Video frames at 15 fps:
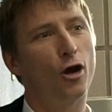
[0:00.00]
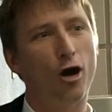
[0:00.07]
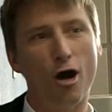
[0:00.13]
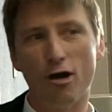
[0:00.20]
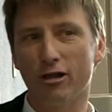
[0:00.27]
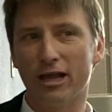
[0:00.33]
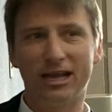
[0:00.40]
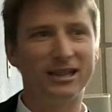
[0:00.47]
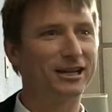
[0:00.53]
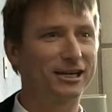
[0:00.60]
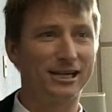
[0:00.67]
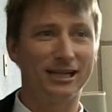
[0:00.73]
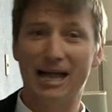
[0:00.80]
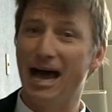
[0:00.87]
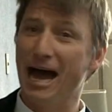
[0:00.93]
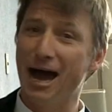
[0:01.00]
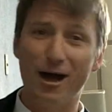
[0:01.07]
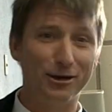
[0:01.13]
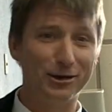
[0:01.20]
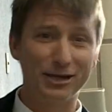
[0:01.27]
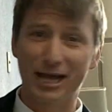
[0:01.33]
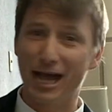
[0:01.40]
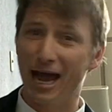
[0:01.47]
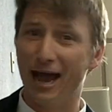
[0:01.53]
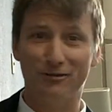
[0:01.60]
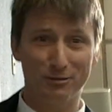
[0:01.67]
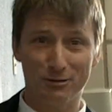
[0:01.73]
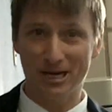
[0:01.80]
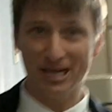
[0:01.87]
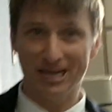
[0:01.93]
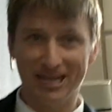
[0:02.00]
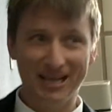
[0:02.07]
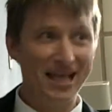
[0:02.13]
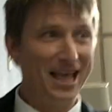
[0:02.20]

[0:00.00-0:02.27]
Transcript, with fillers: Call in the Cloud Cavalry.